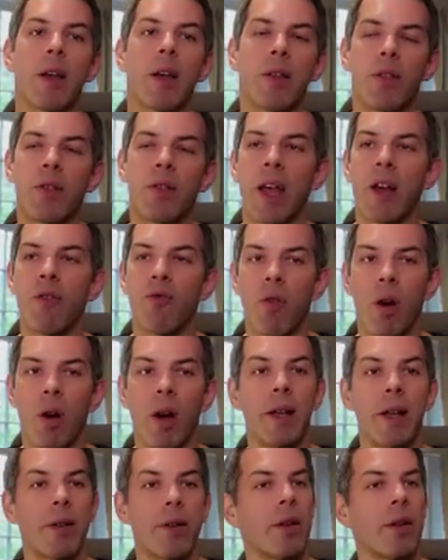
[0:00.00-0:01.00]
and say,
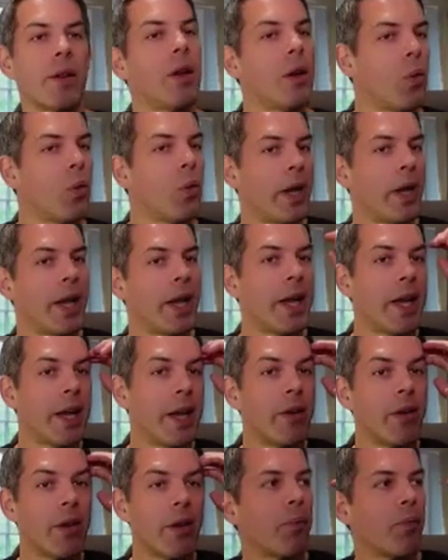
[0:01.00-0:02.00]
right, we need,